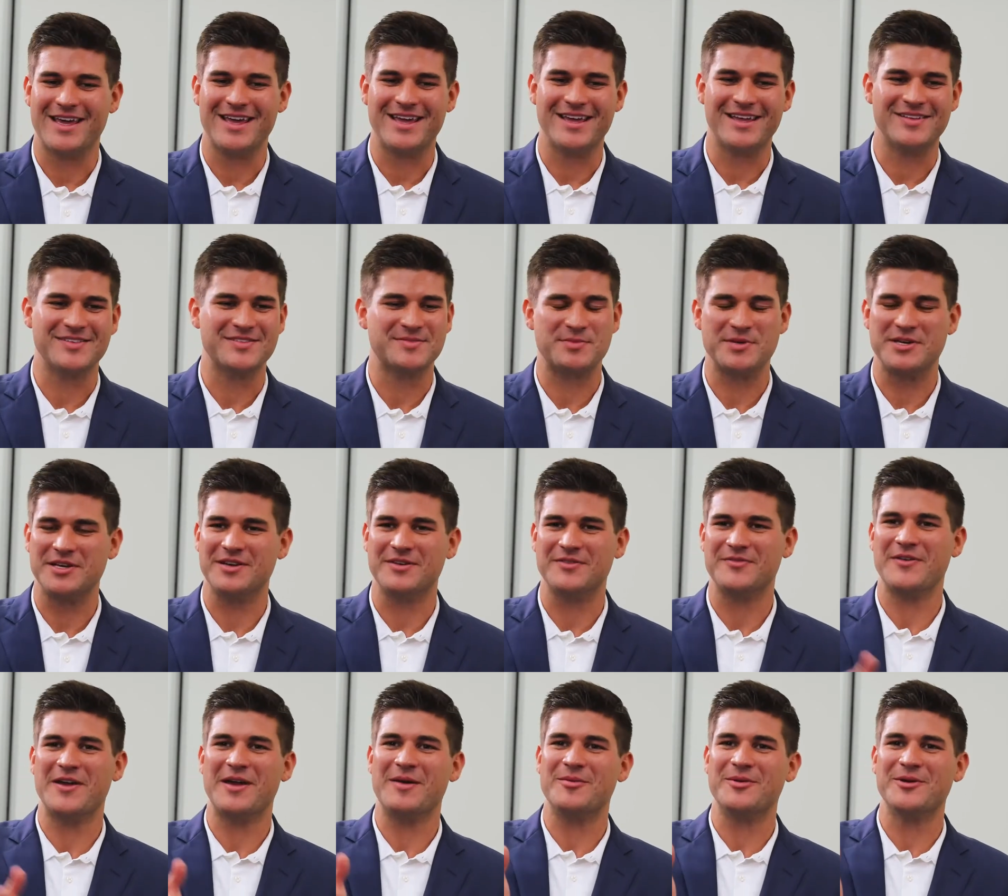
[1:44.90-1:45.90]
And speaking of
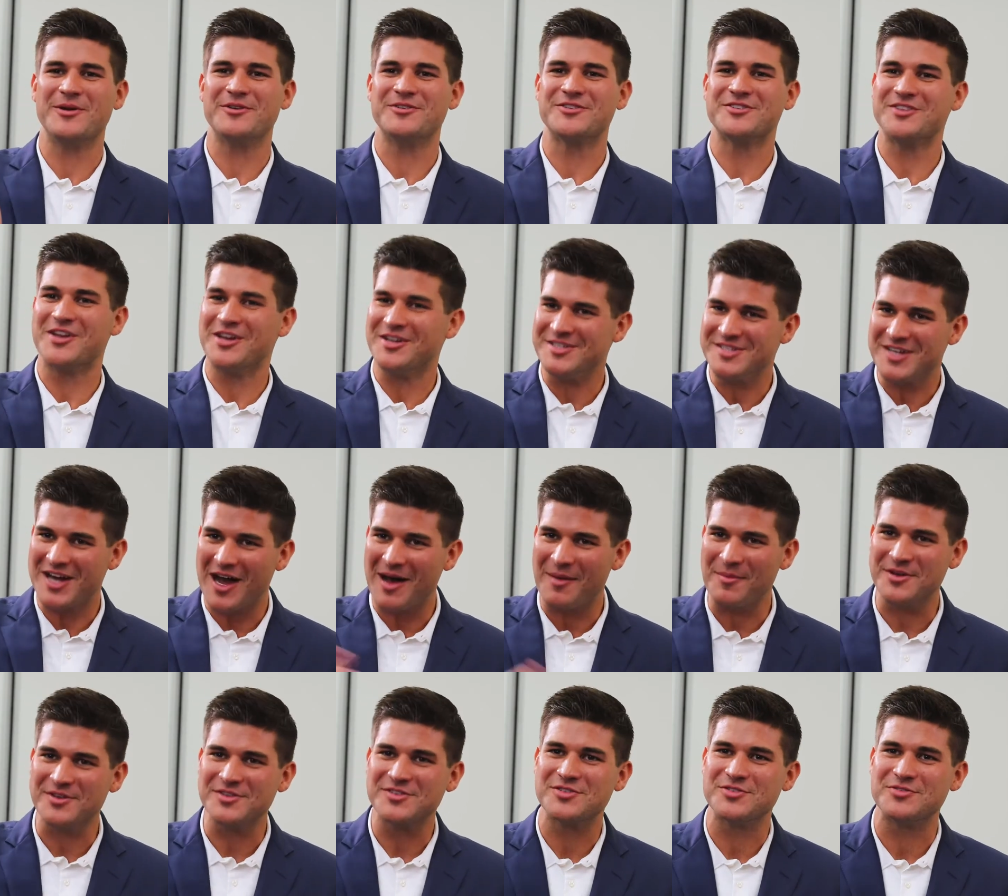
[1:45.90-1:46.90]
family, your son
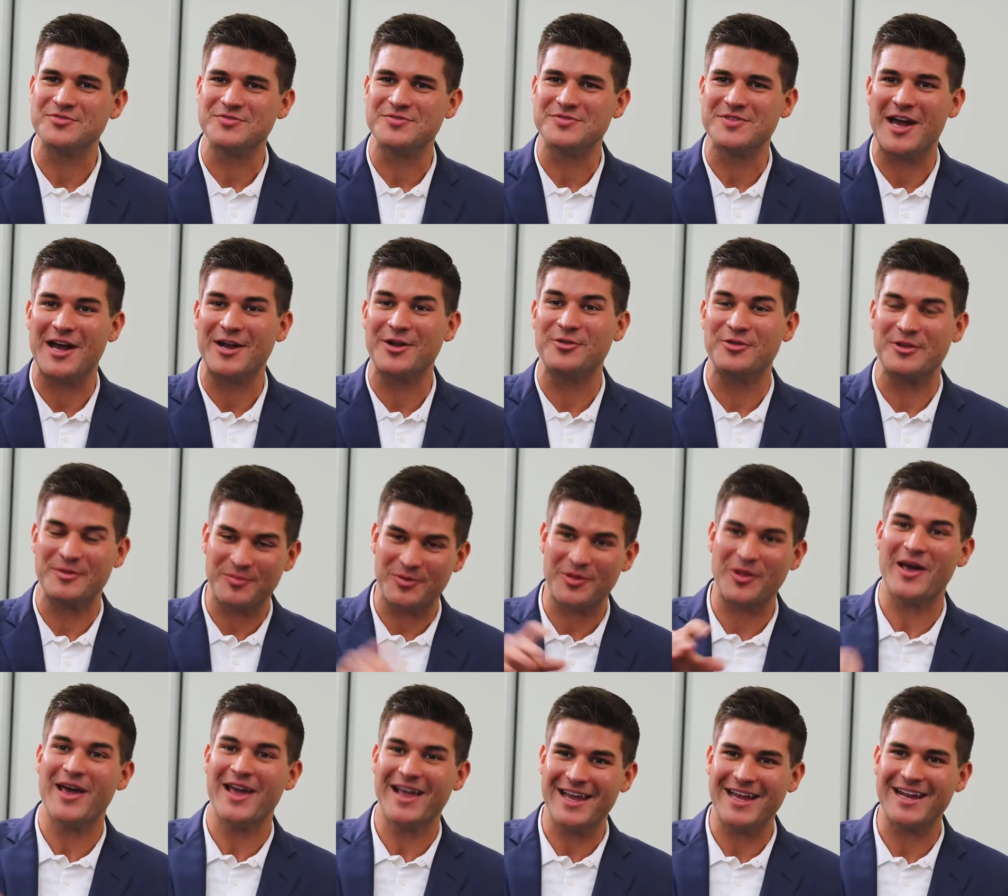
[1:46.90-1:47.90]
Thomas, who's not only
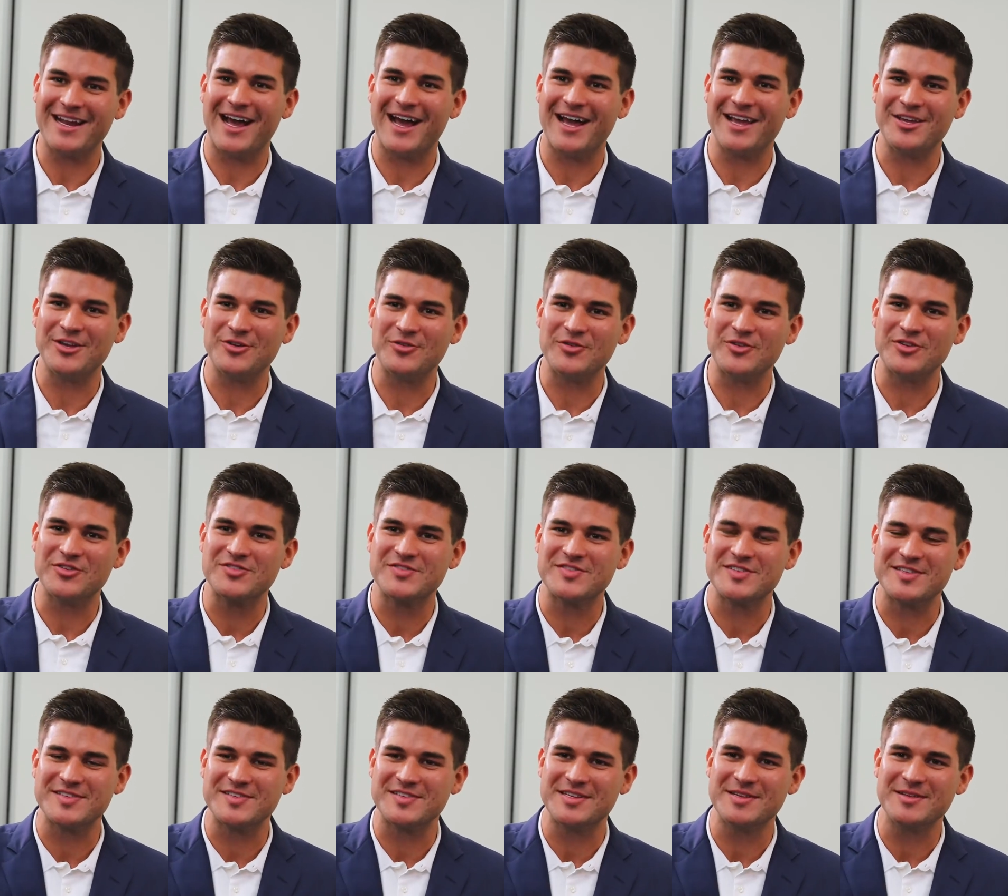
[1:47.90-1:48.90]
playing at IU this
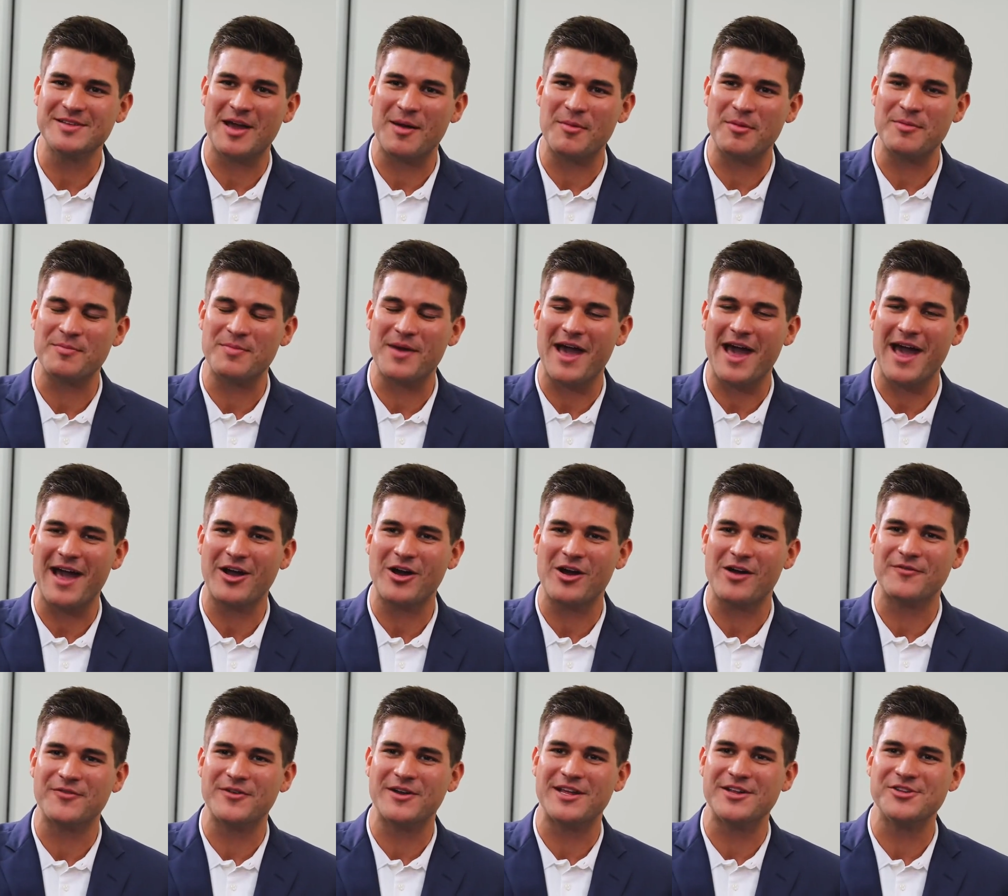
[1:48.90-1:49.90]
season, coming back
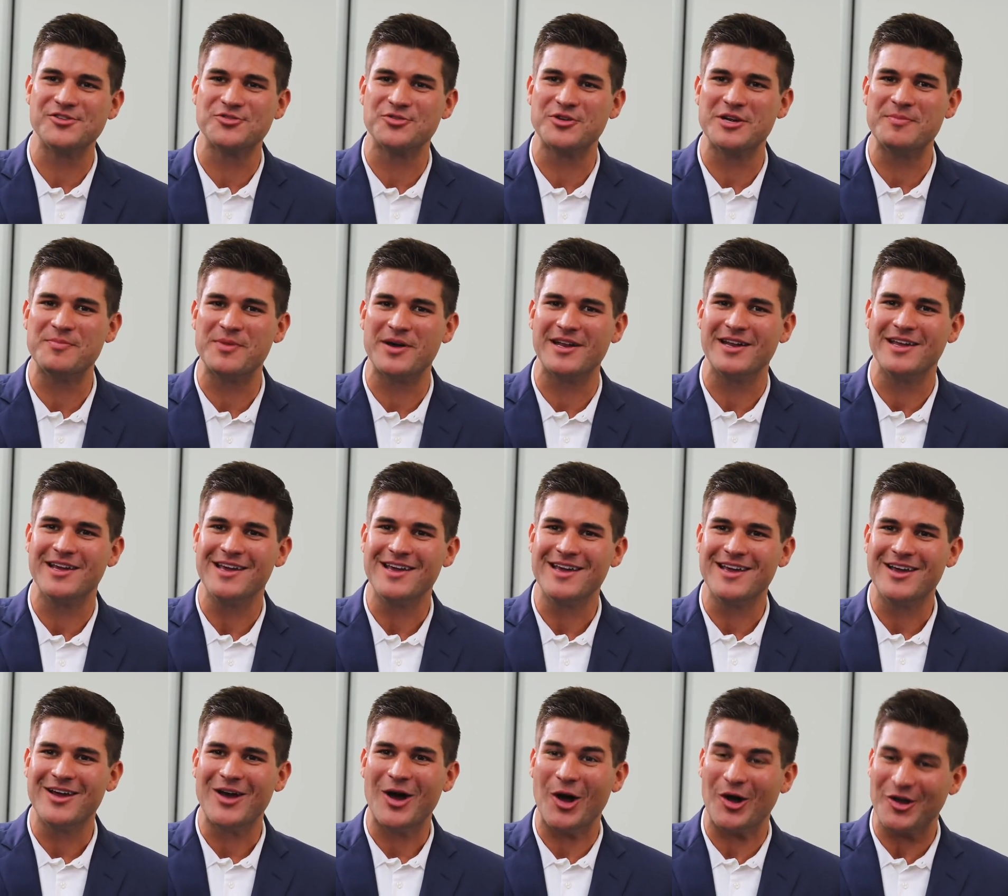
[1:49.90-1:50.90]
off an injury, but
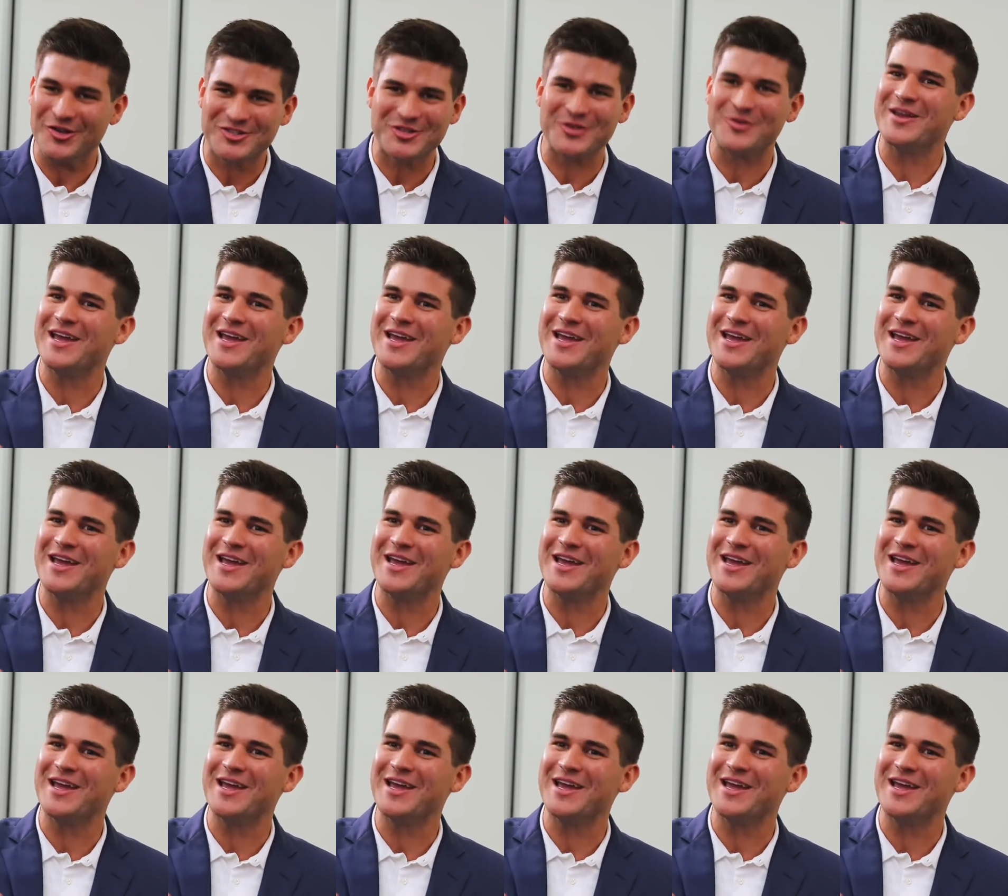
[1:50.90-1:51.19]
also